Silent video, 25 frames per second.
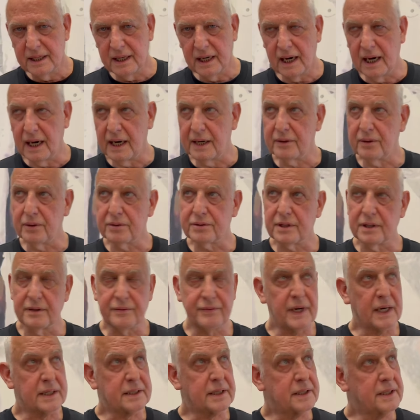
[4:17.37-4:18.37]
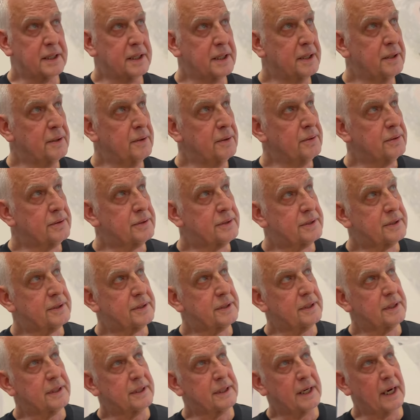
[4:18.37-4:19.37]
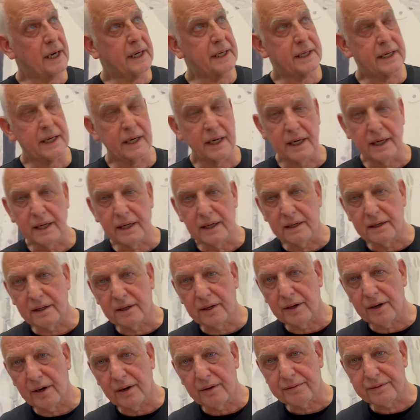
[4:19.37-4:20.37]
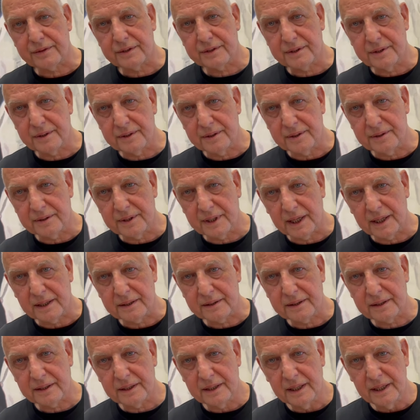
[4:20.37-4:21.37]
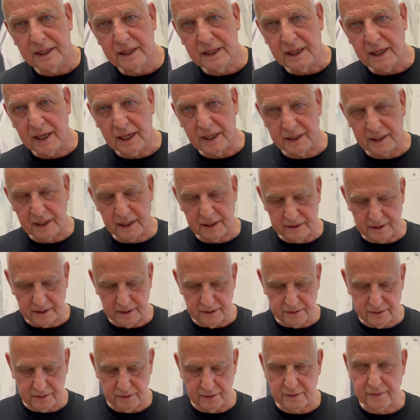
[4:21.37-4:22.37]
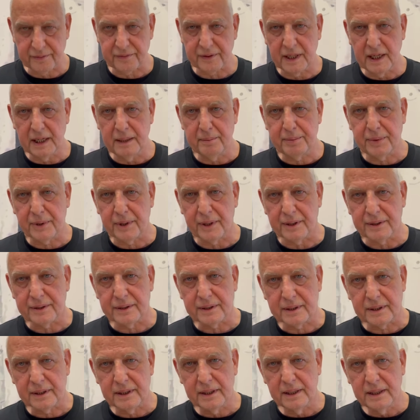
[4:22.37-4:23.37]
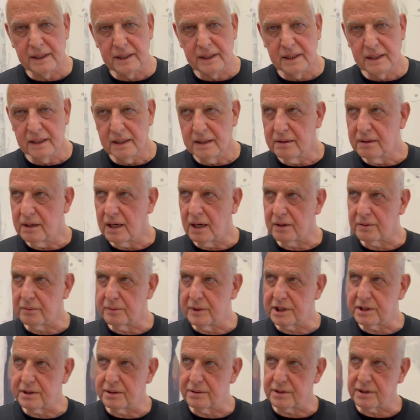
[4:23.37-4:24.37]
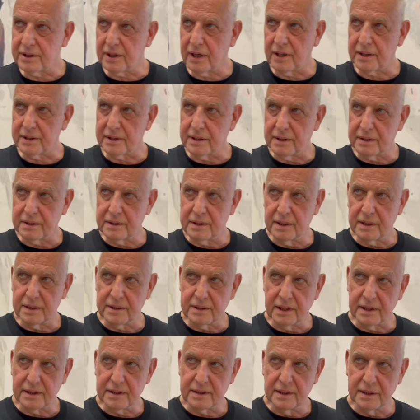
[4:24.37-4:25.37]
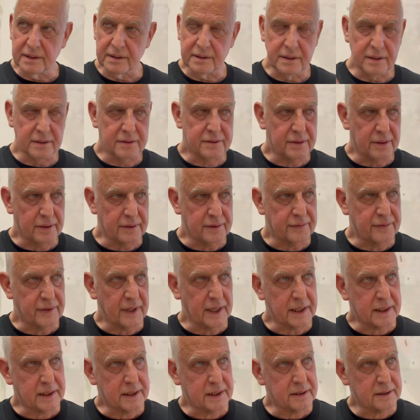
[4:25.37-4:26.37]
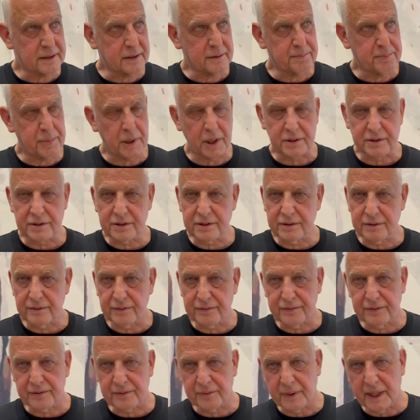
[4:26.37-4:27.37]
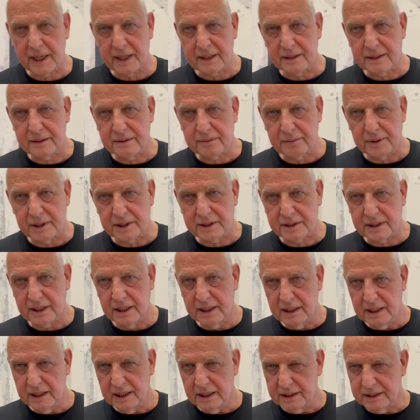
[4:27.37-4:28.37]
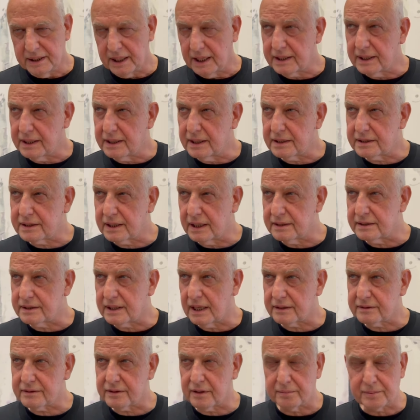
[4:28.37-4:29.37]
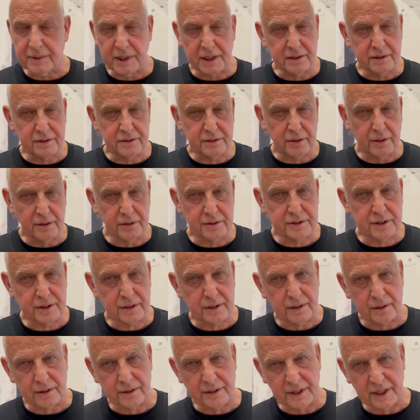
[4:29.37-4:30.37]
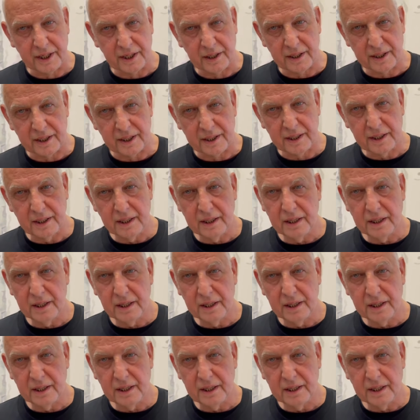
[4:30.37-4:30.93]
And also the fact that he used Nike gloves to do that and had this sort of apron on which you saw the sort of like spots of red, which then in a sense had something surgical nearly,